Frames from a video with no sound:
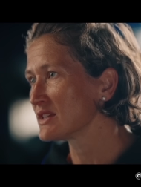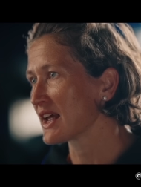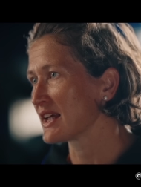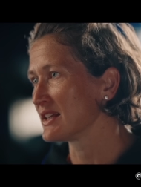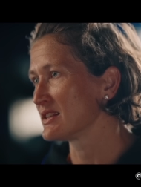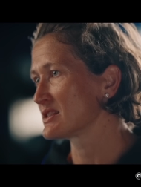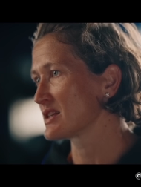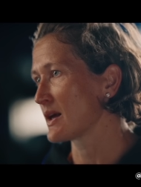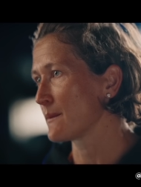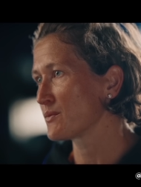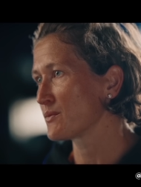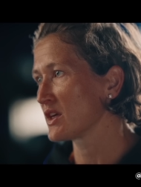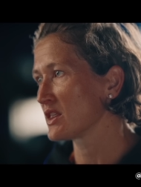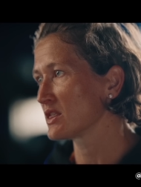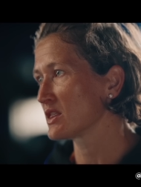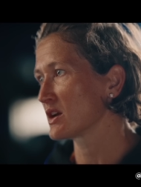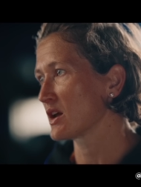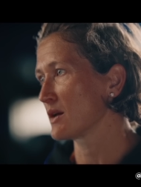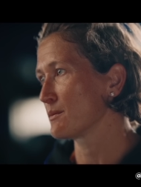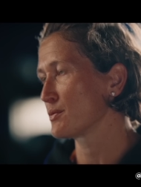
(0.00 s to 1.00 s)
and something
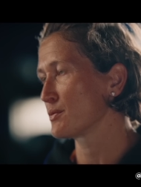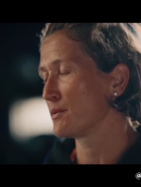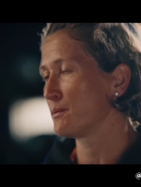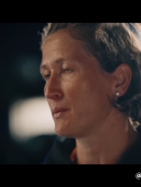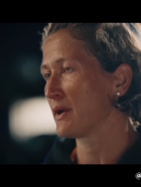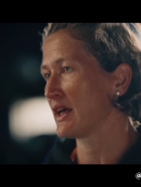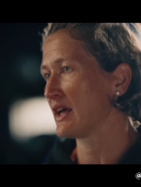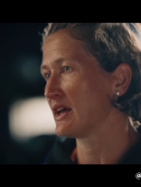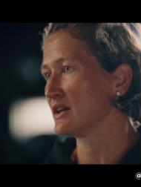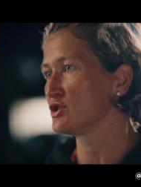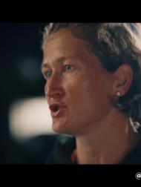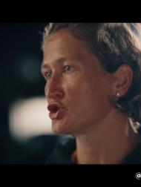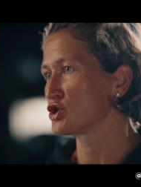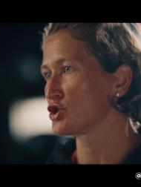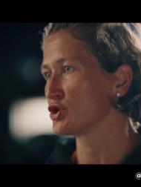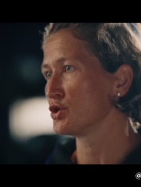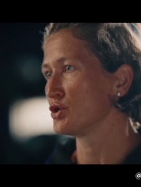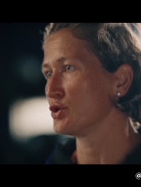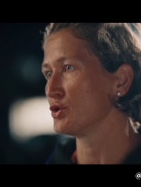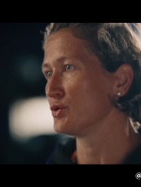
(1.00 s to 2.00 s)
that I'm prepared
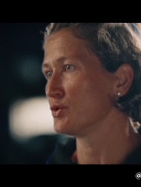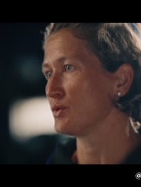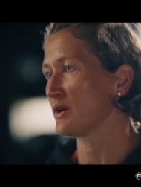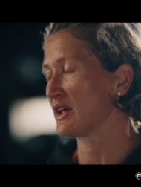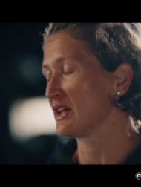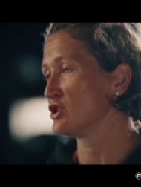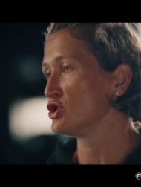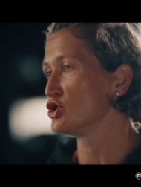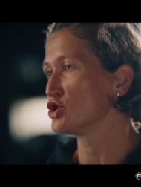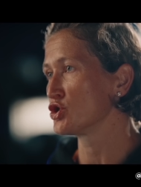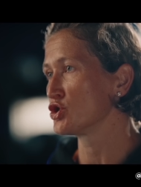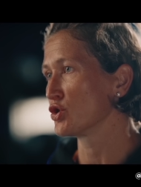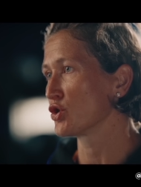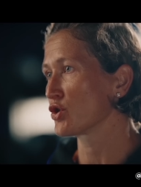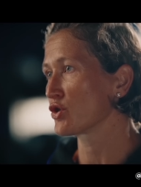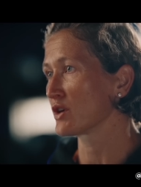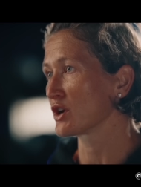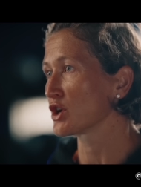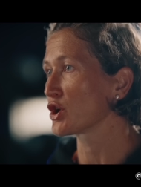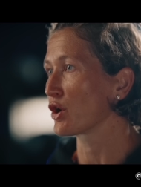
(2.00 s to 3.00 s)
to
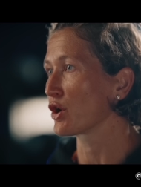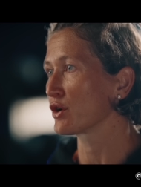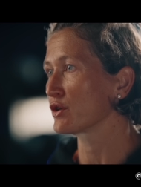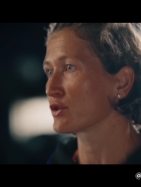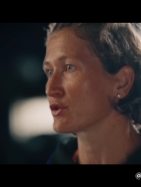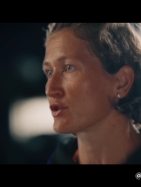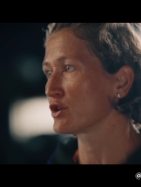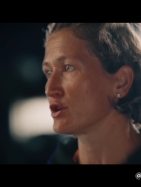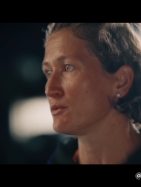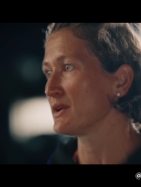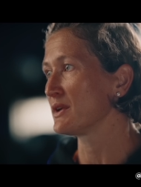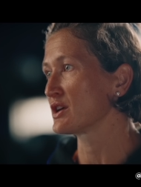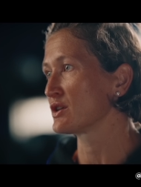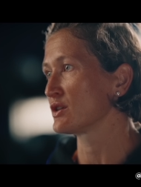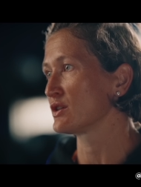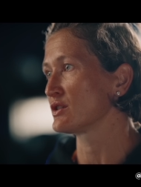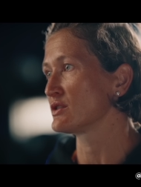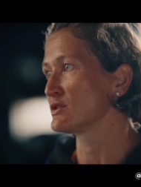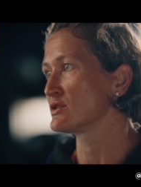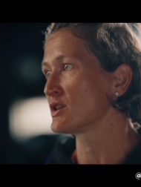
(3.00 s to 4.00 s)
endure and go through,
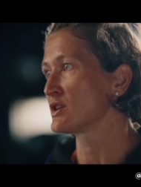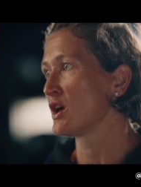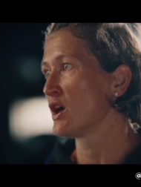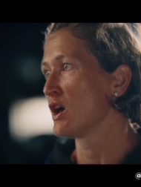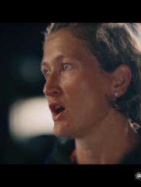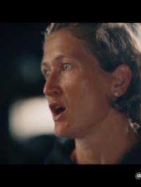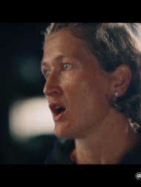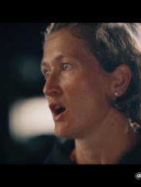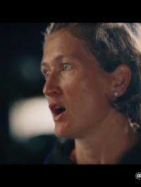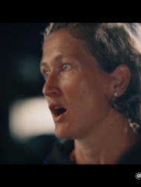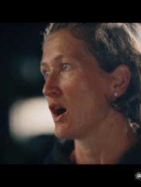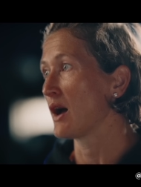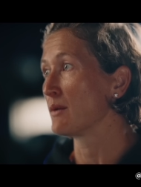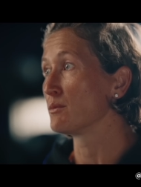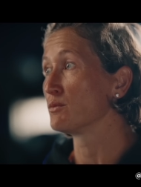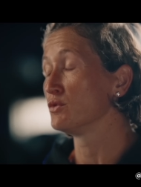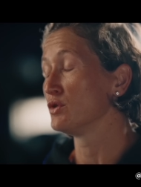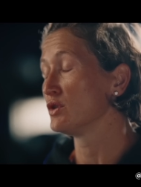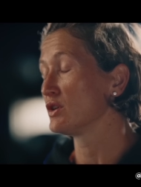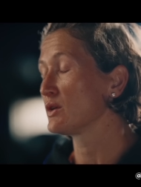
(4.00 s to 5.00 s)
because
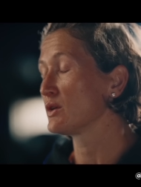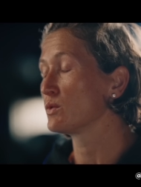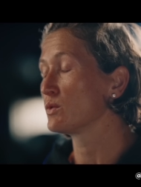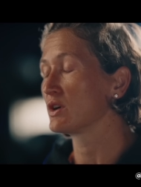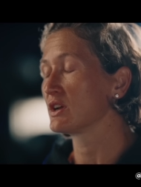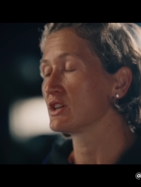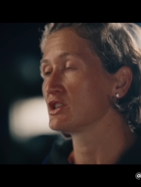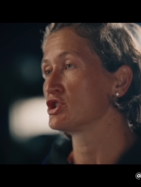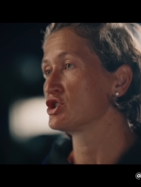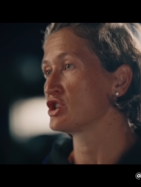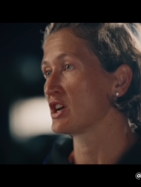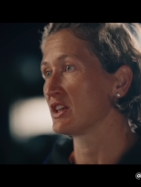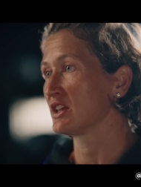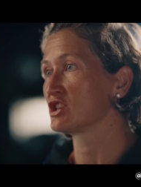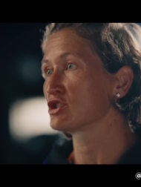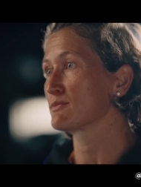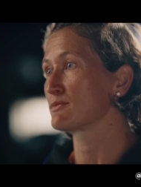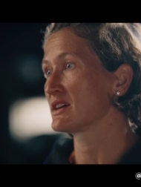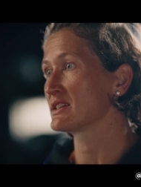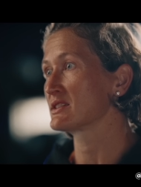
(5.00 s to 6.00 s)
I'm really wanting to
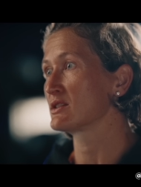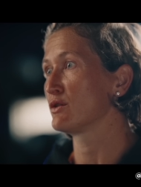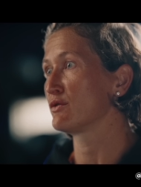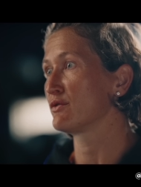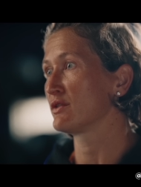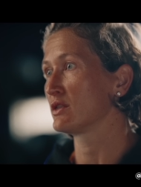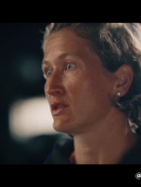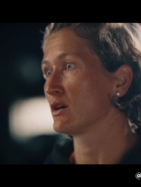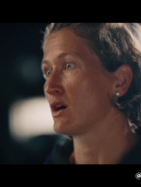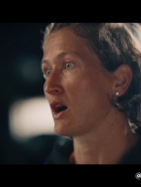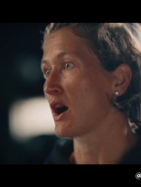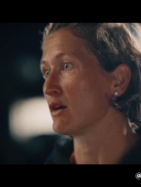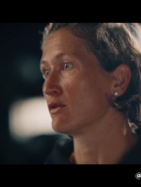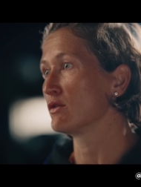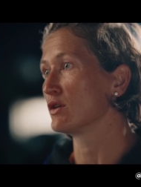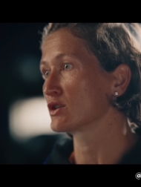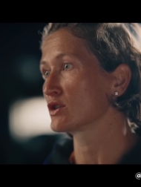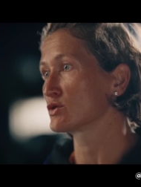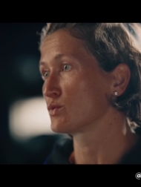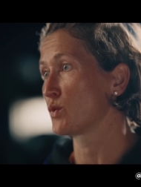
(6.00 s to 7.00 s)
challenge myself in the
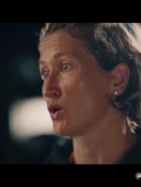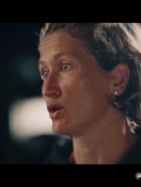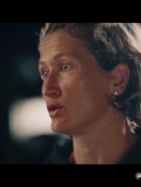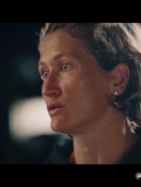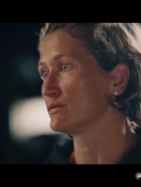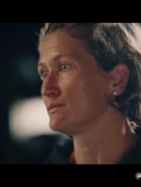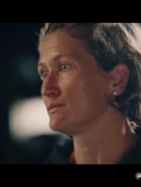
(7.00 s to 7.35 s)
HYROX world.